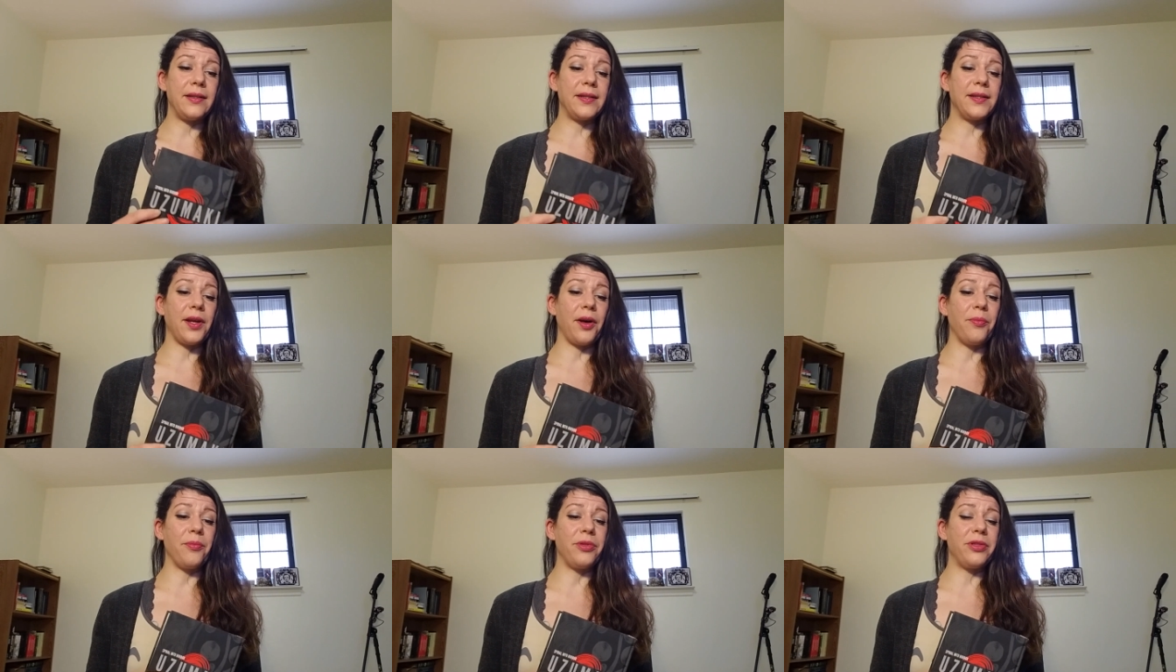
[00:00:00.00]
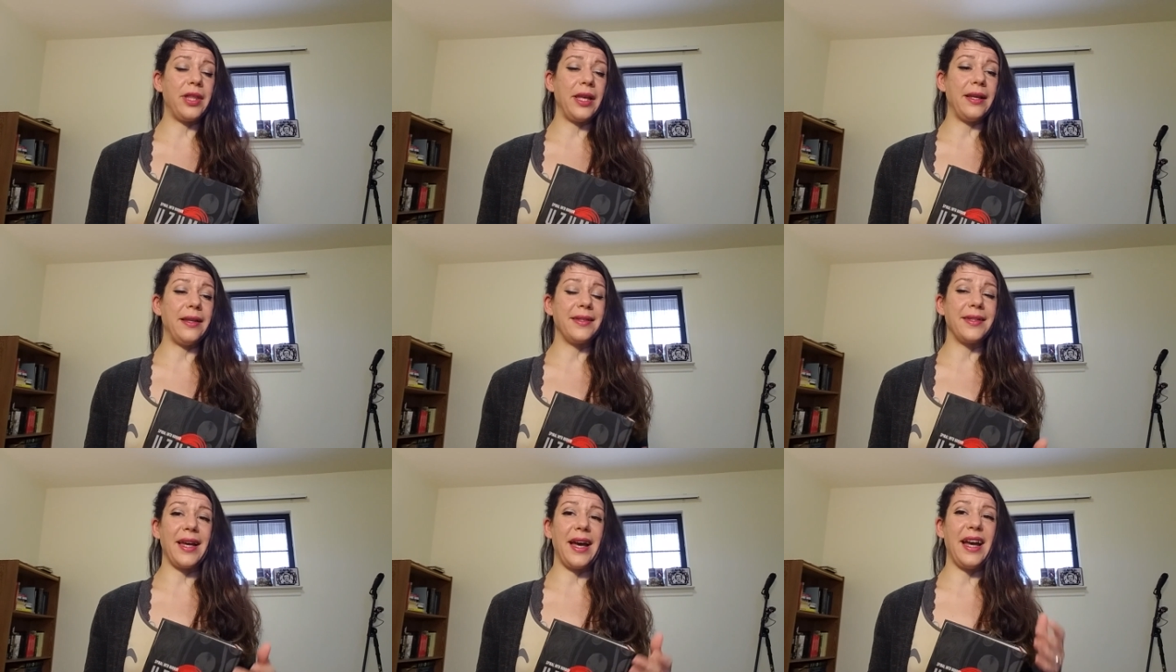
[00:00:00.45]
Some
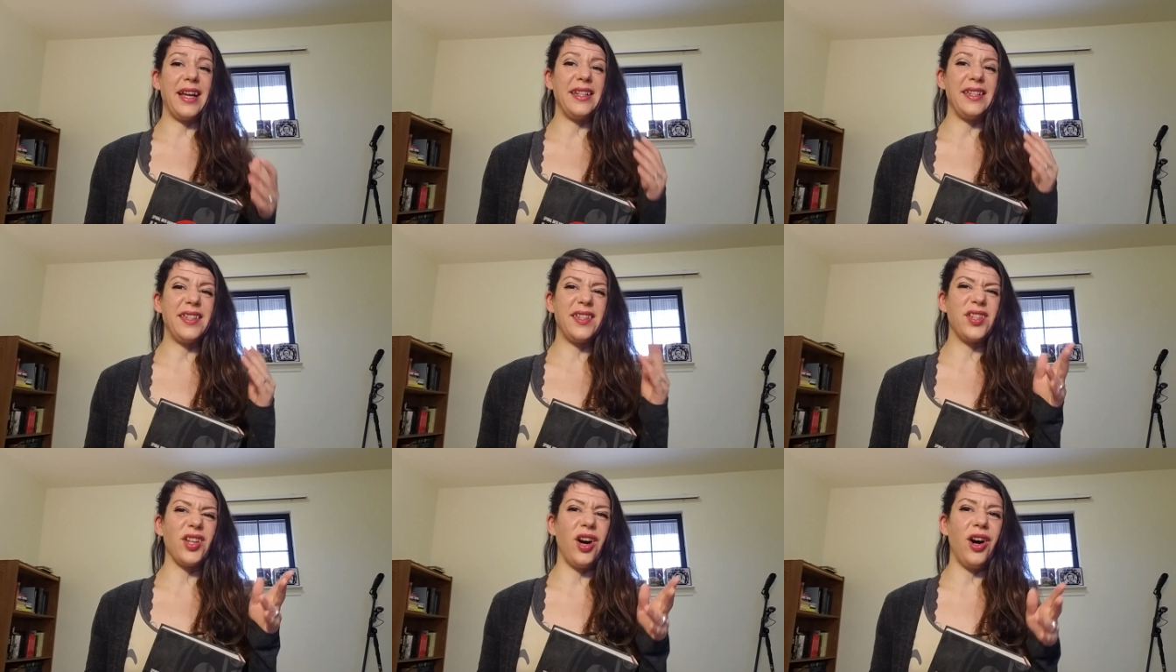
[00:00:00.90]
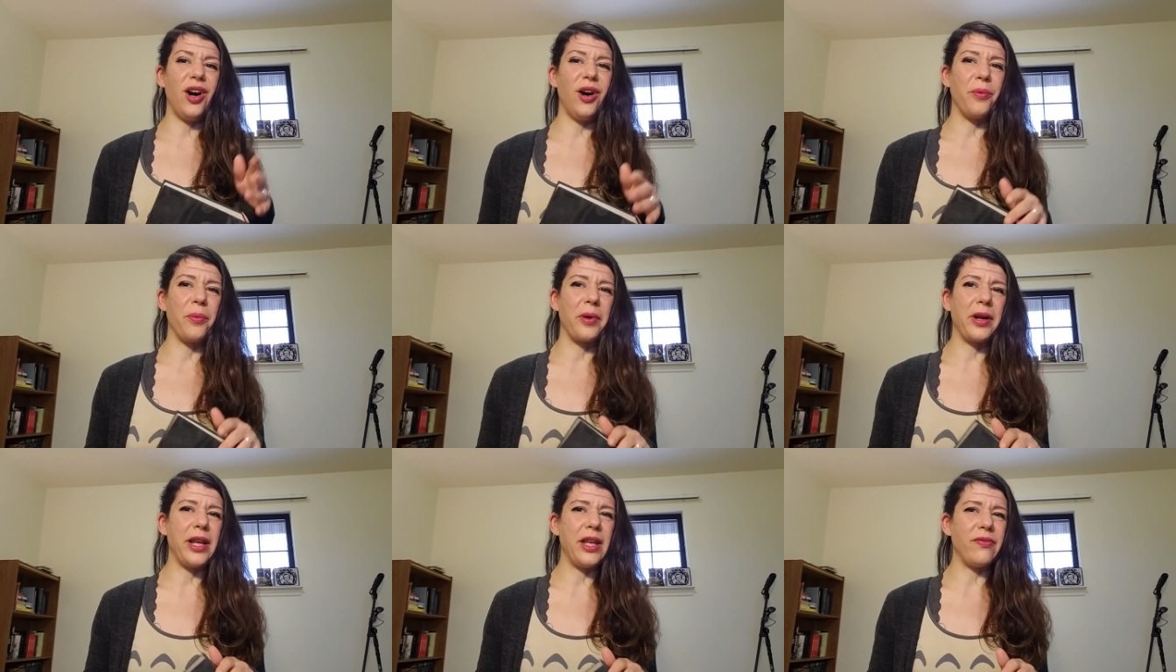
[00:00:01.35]
things I
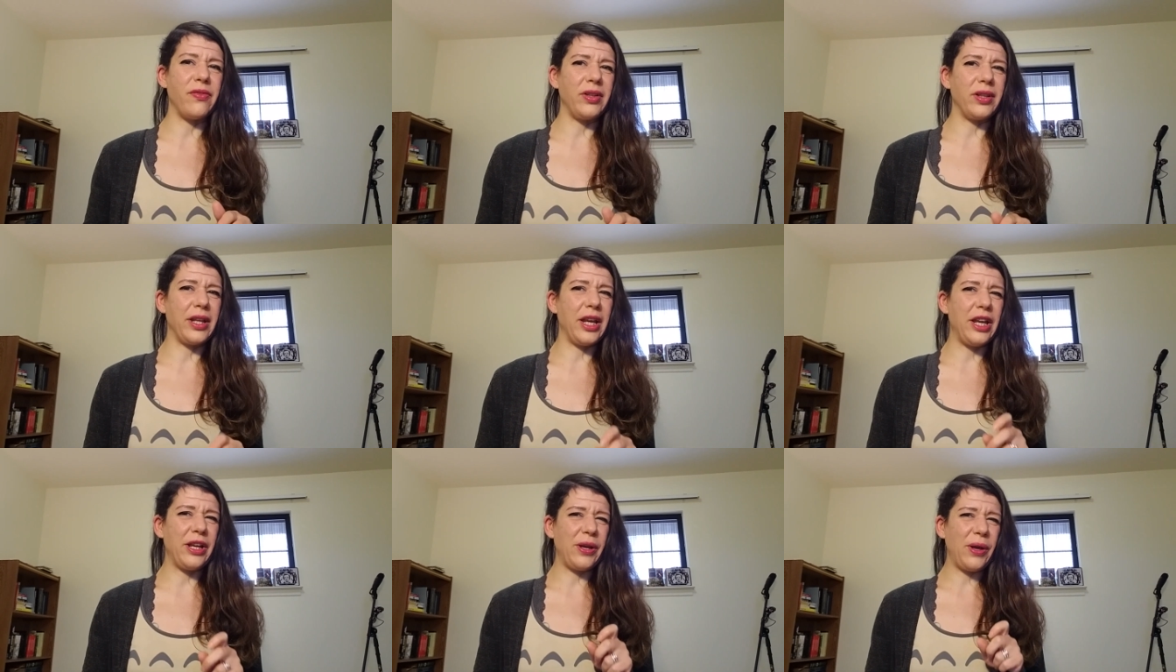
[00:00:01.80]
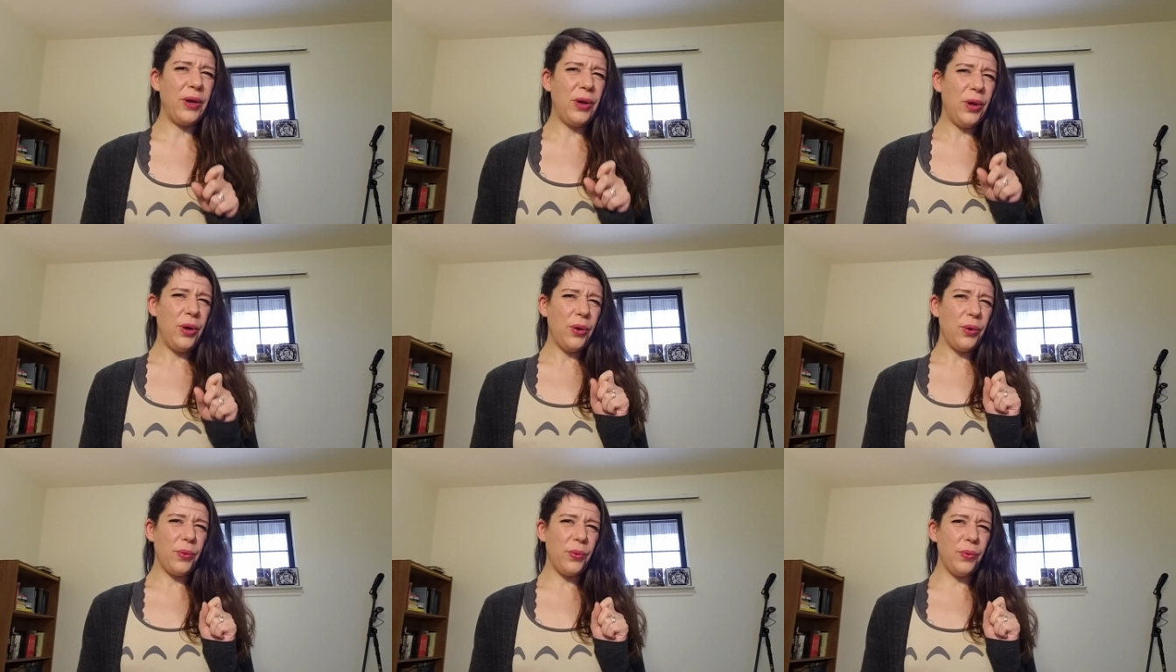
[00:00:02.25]
saw were even like,
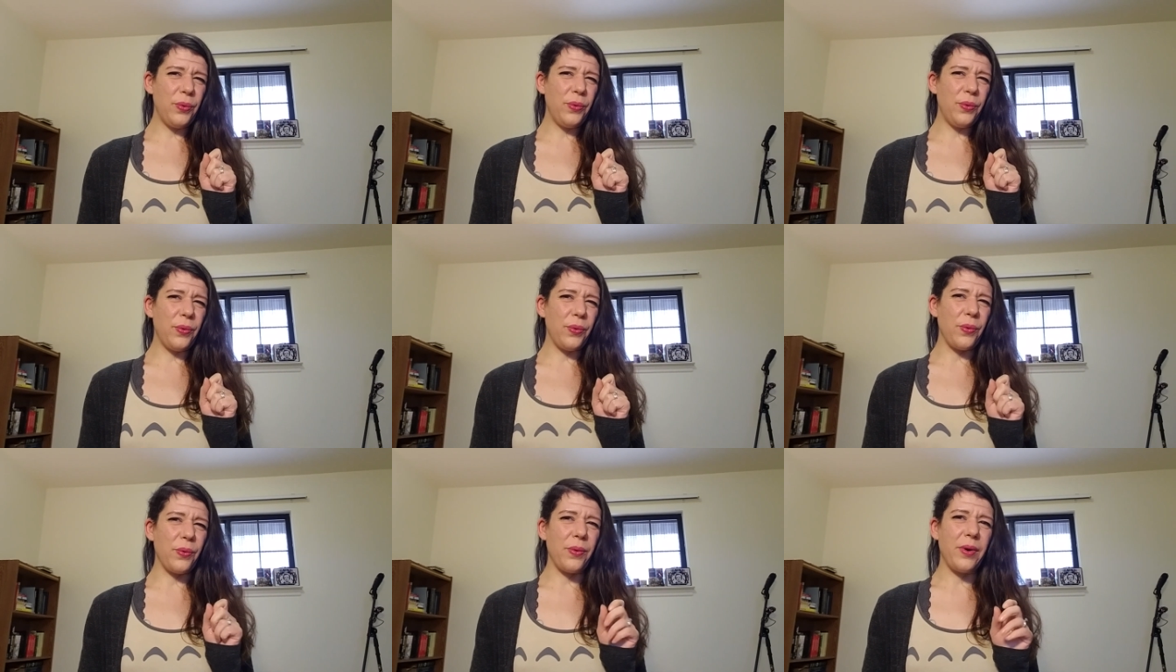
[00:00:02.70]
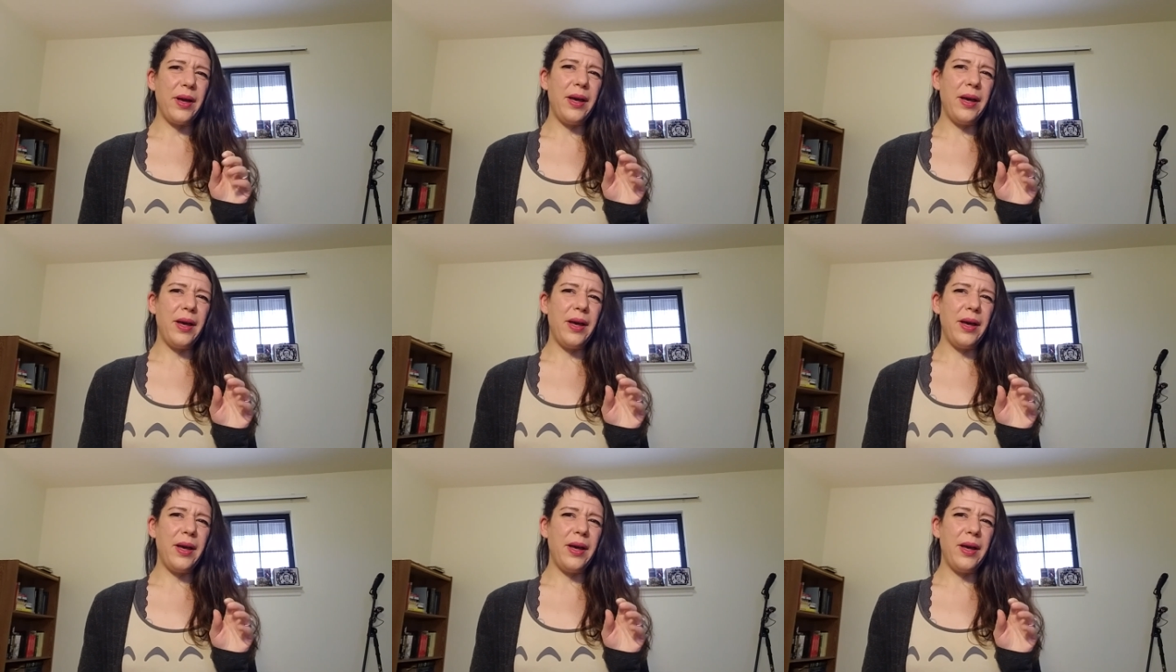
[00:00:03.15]
ooh,